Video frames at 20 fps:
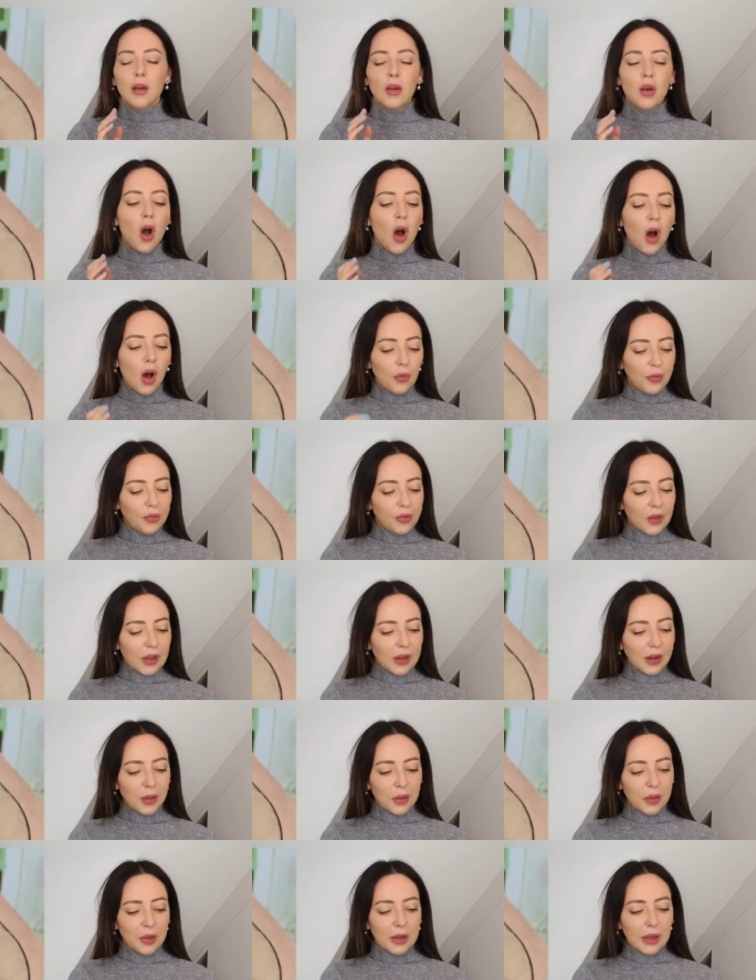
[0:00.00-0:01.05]
calf skin,
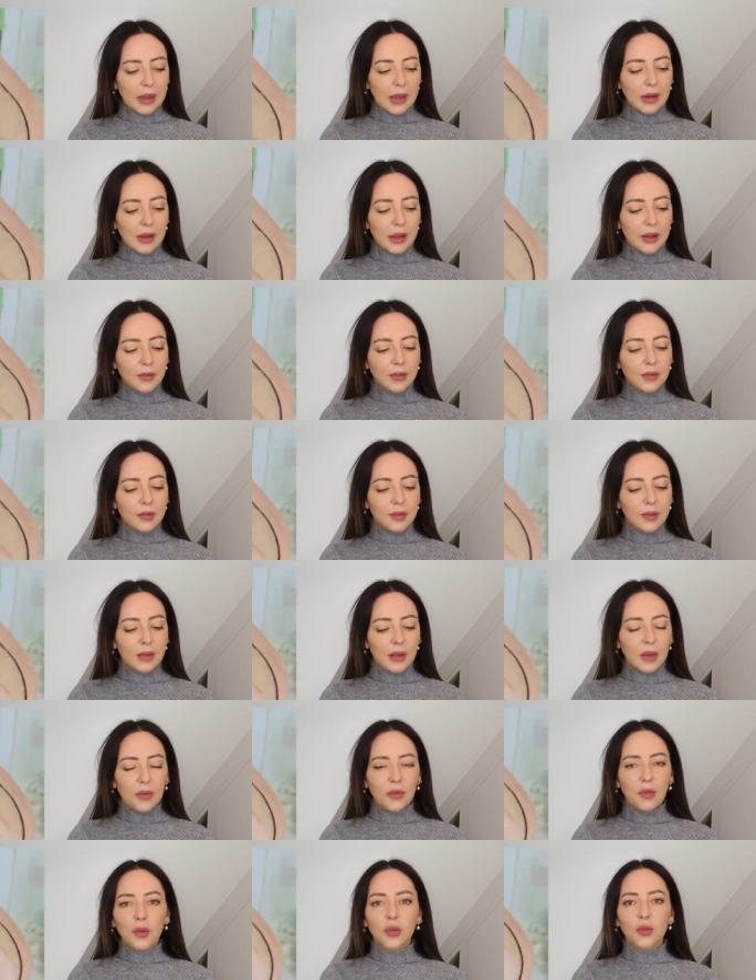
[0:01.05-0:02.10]
I think it is.
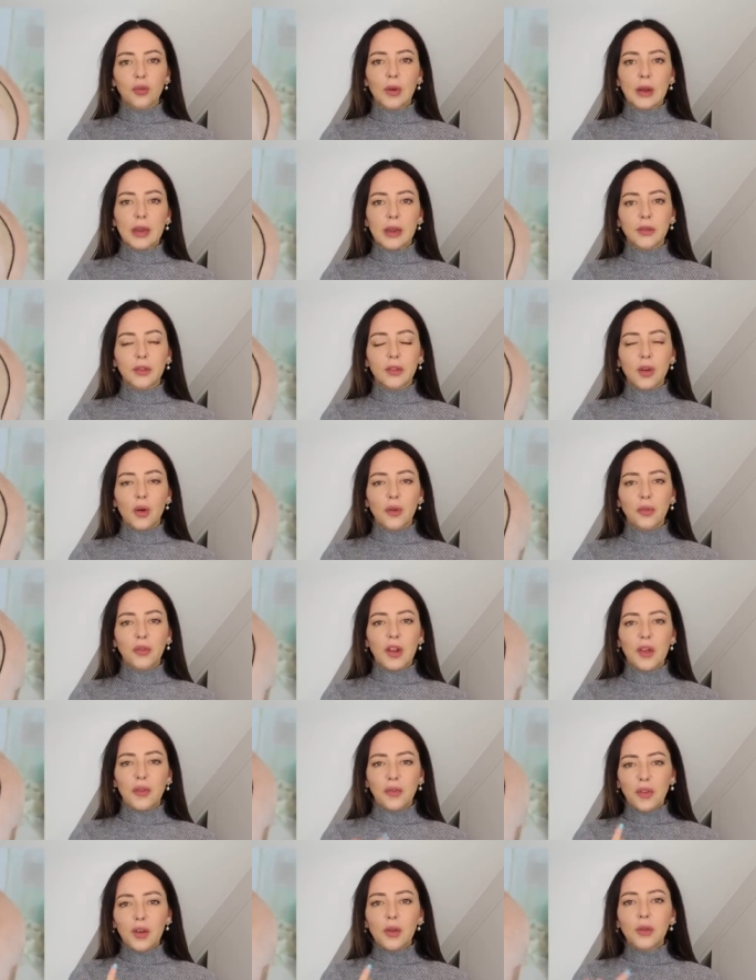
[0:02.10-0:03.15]
It feels really soft.
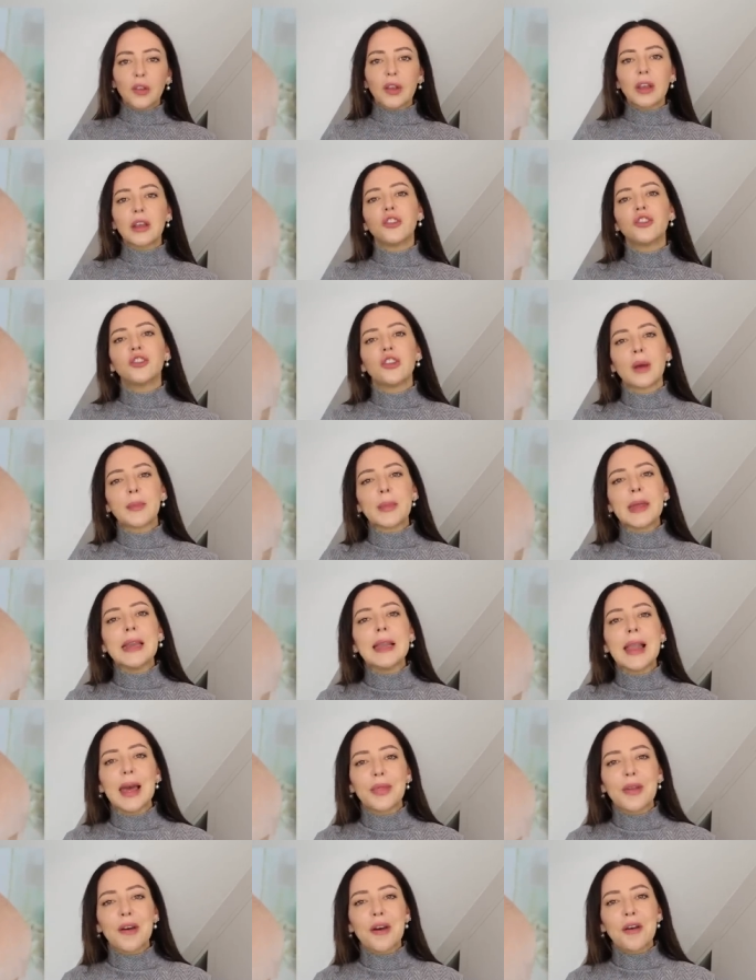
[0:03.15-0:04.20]
It feels like a chamois
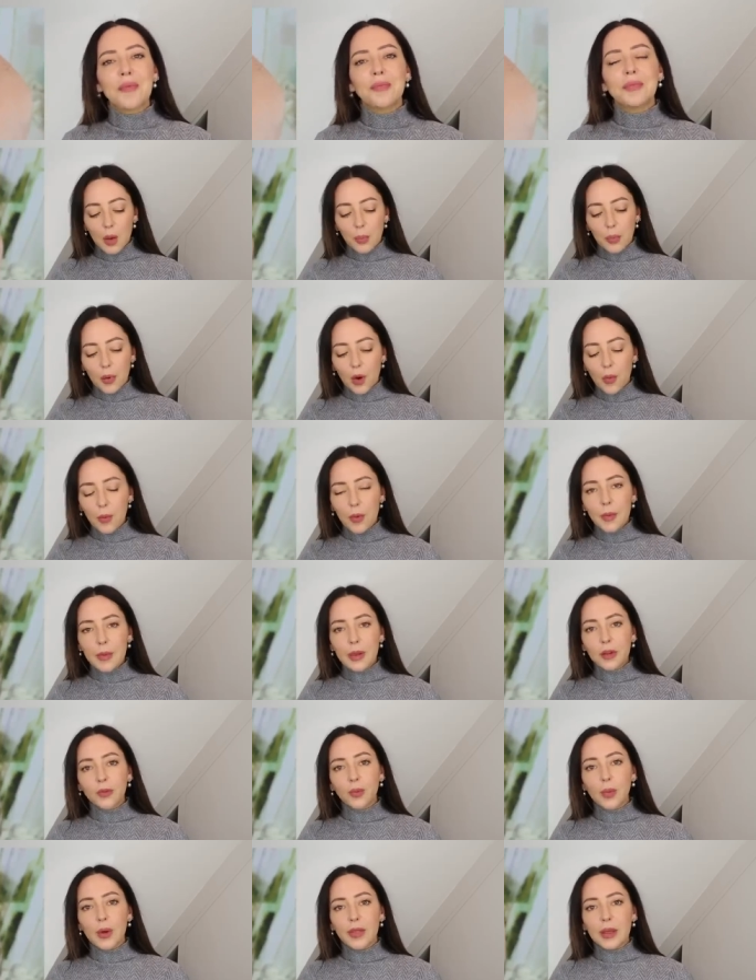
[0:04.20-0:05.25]
leather. Problem
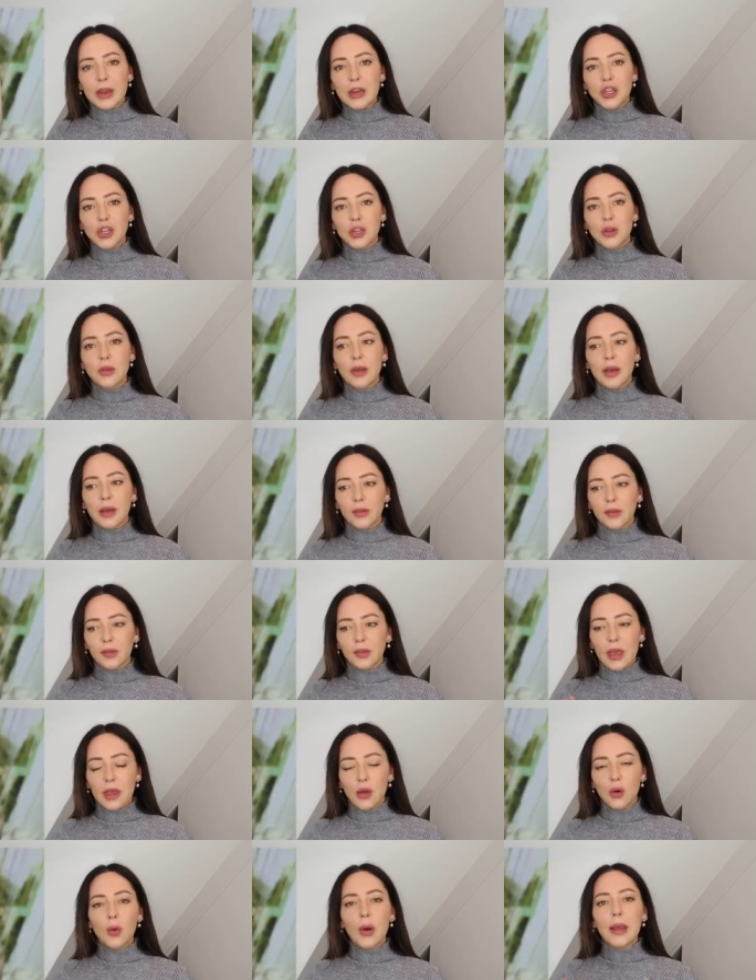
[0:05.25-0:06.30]
is, when they do this,
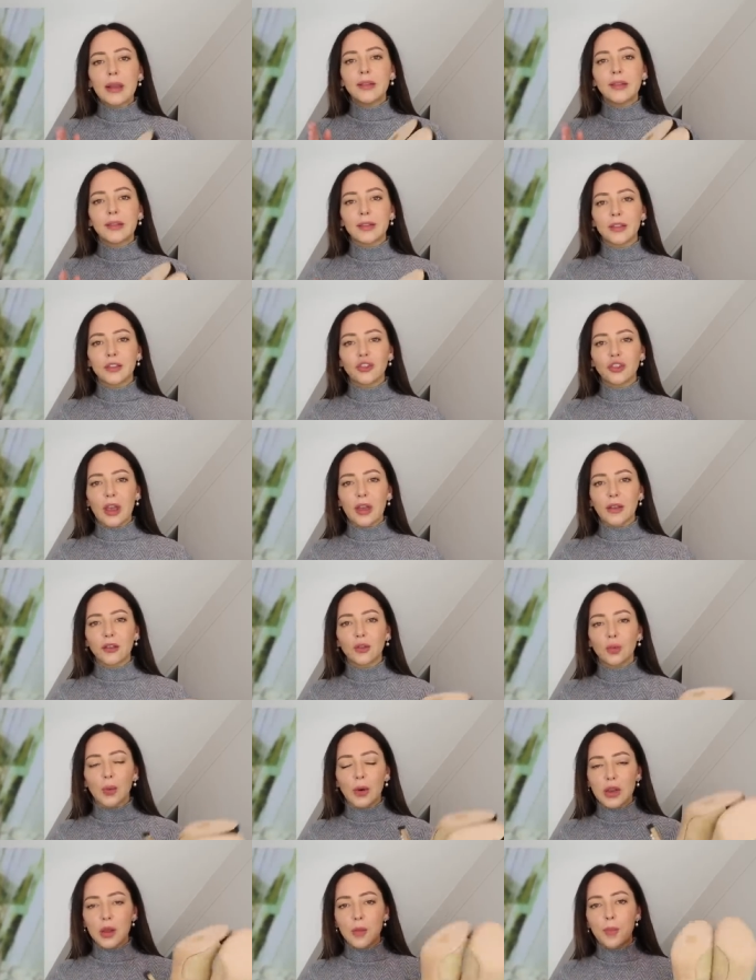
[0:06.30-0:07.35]
they always
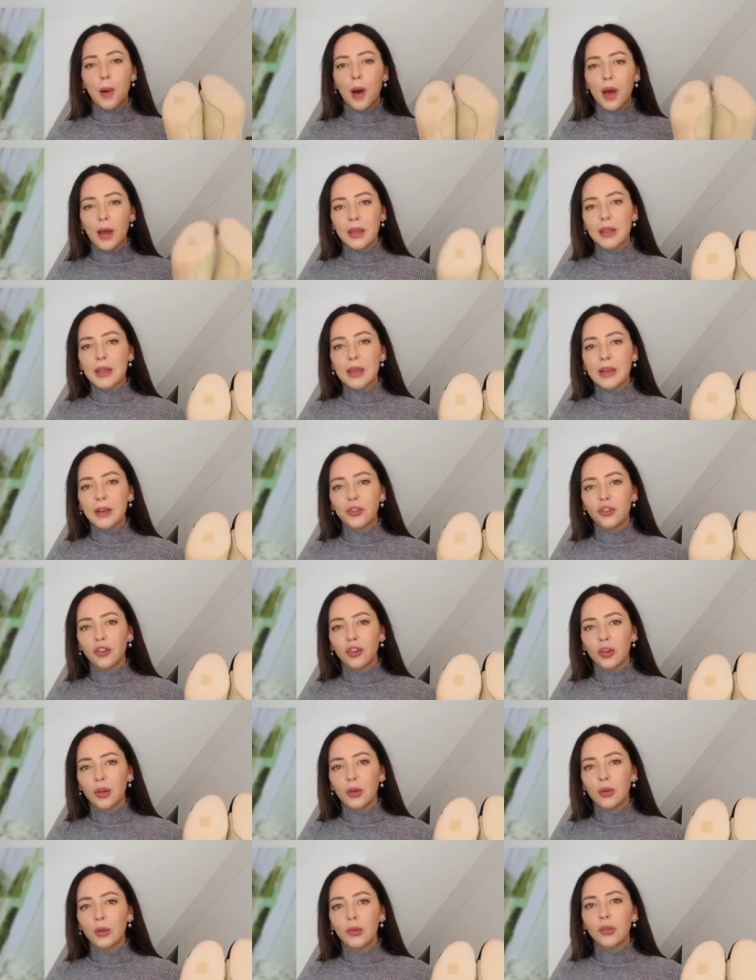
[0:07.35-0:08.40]
suggest when you buy these
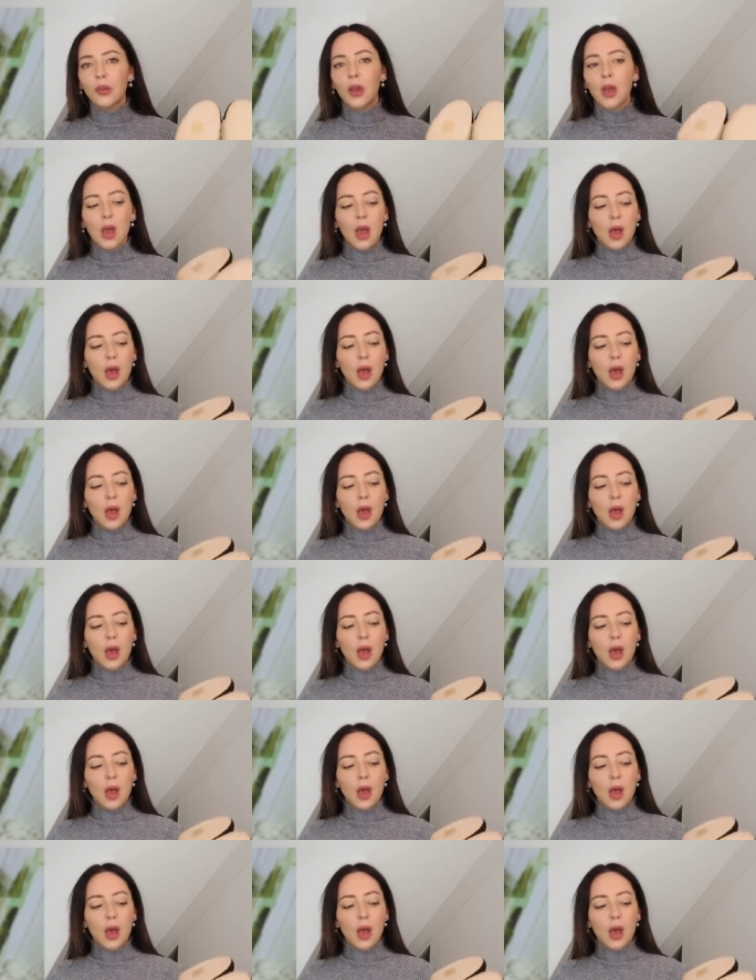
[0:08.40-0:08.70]
shoes